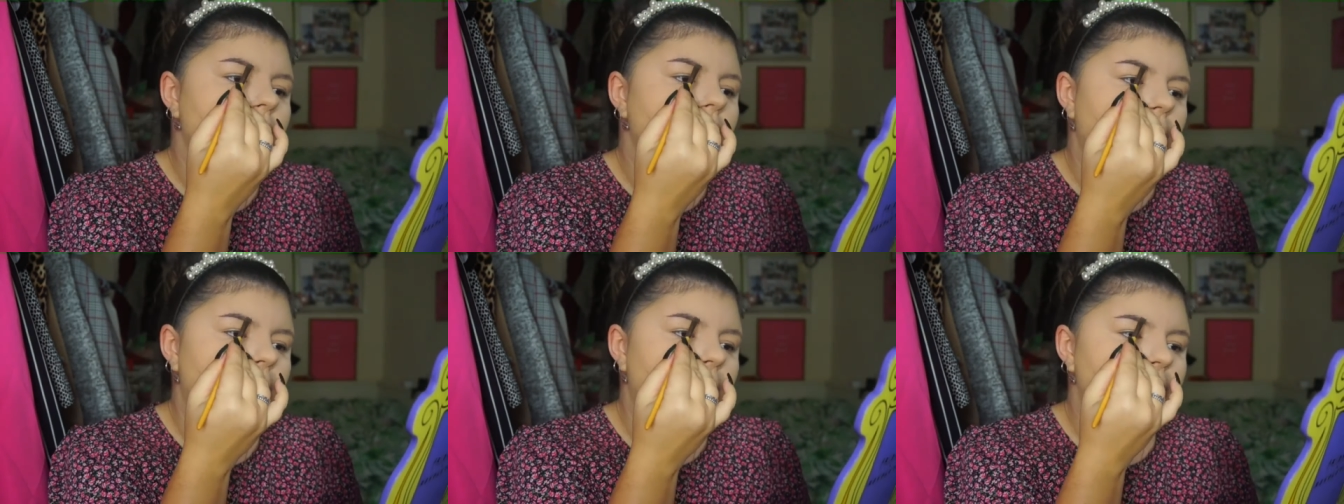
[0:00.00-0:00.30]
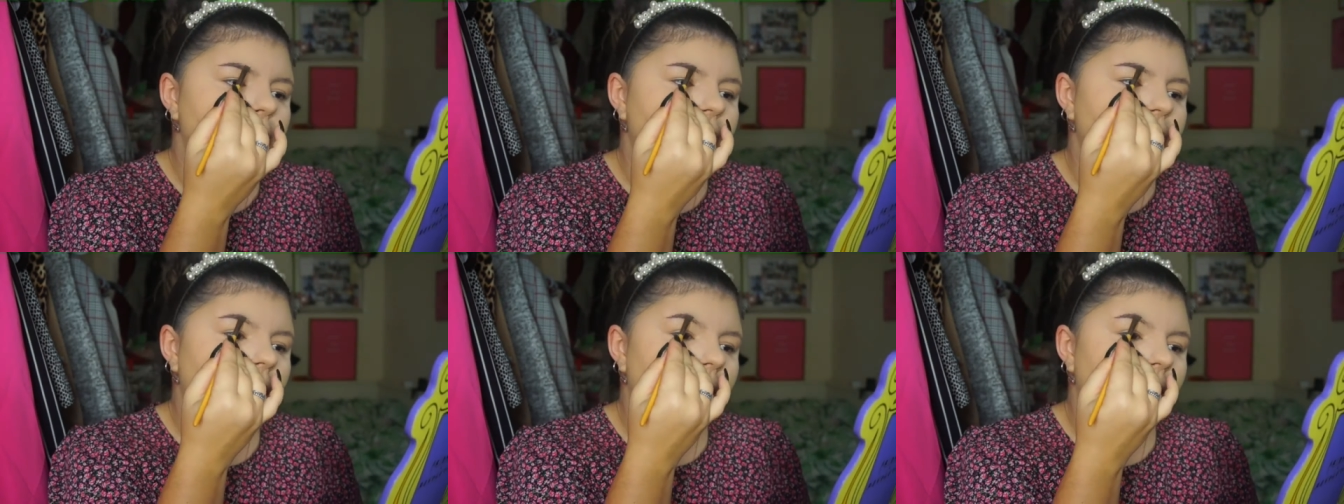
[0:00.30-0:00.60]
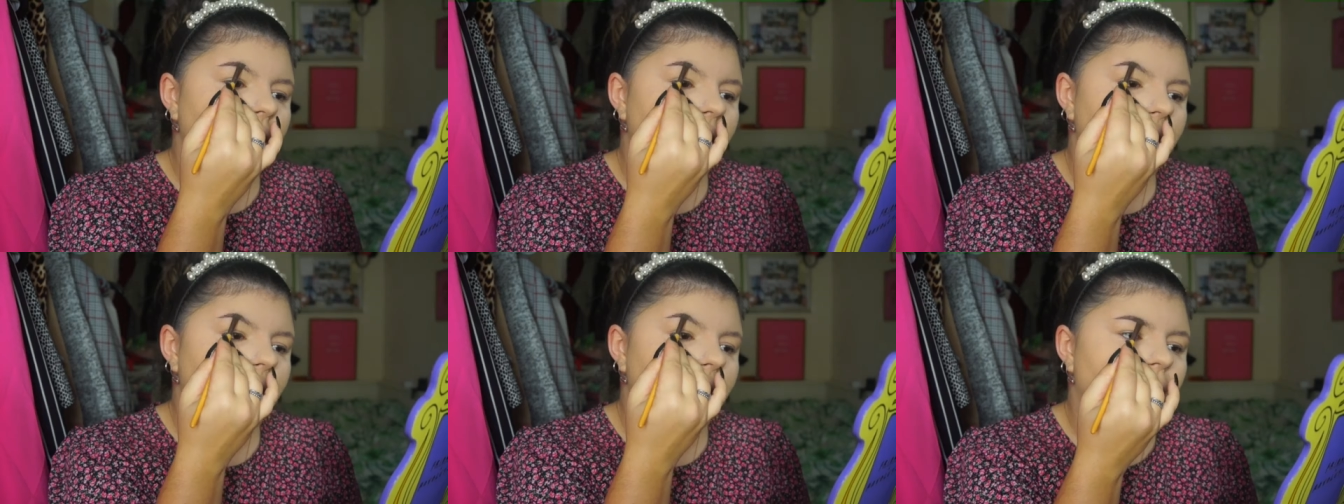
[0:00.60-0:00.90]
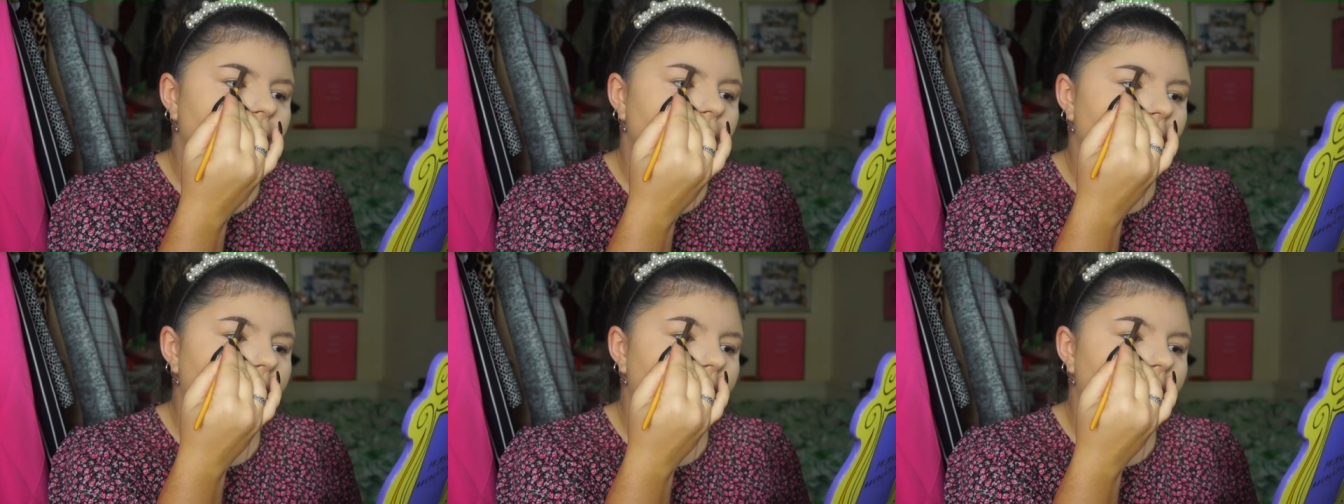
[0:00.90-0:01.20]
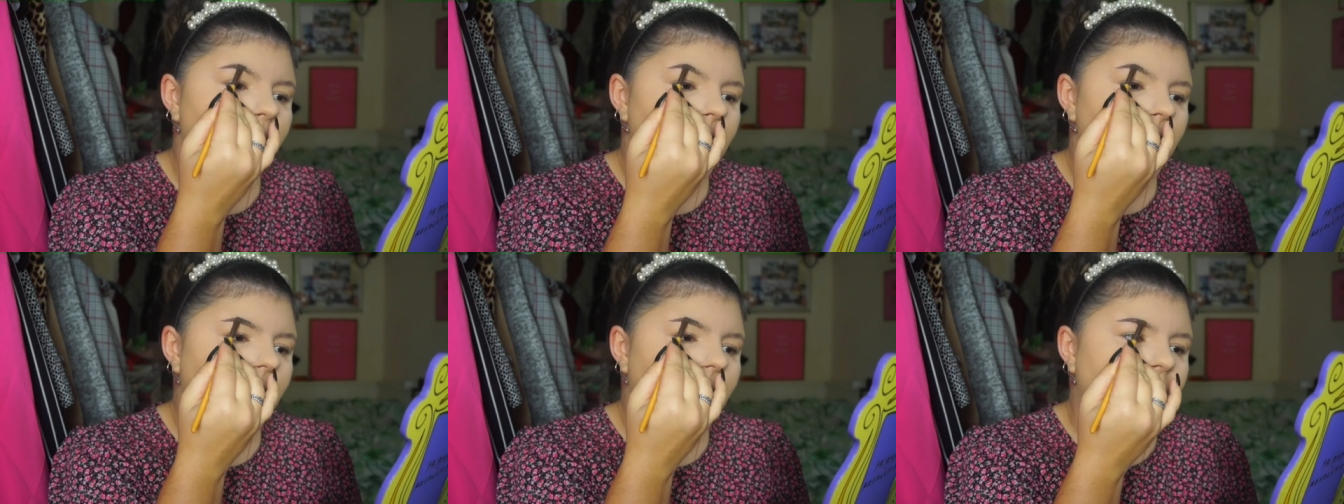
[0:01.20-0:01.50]
ever and I
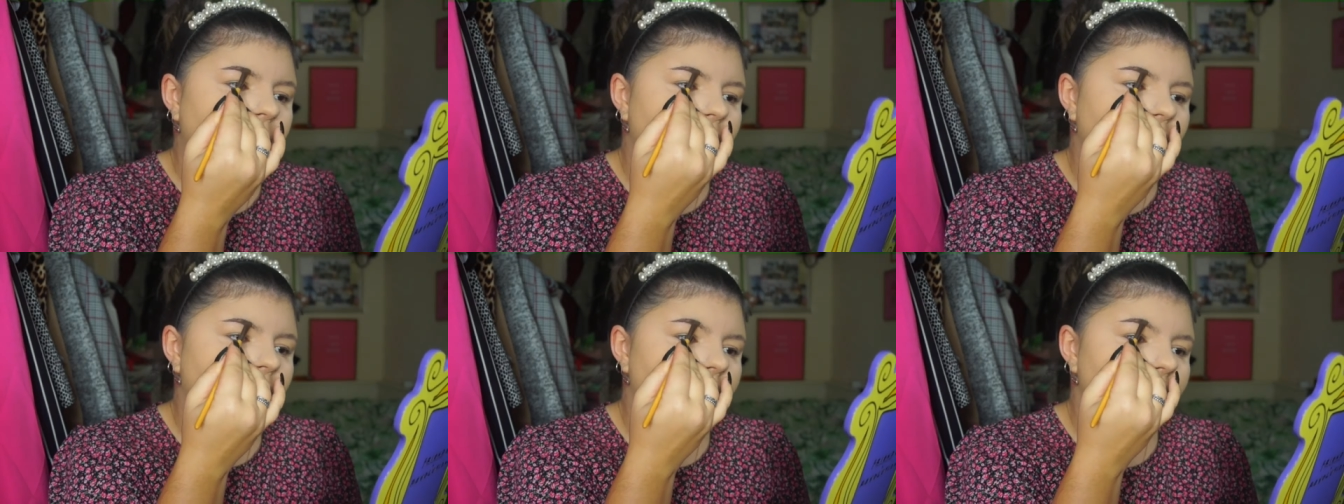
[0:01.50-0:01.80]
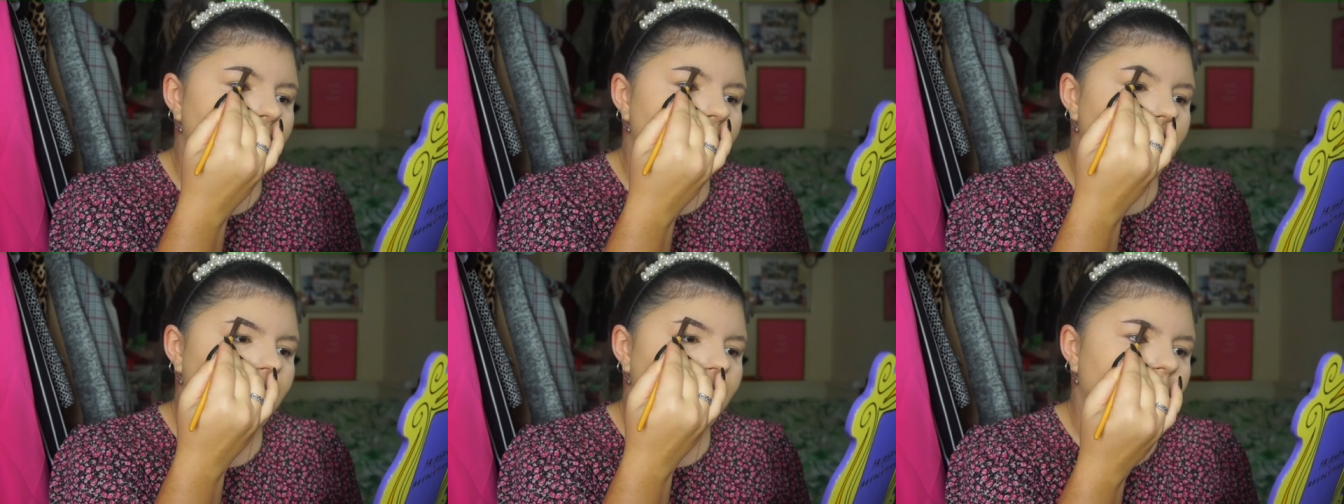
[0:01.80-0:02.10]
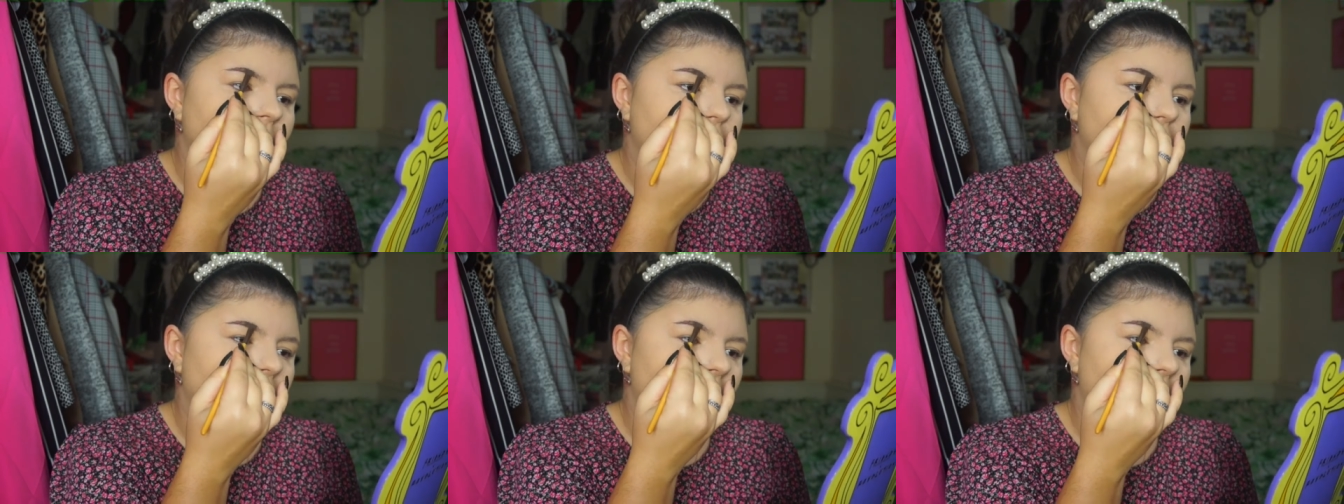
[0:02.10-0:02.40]
want to get it tattooed on me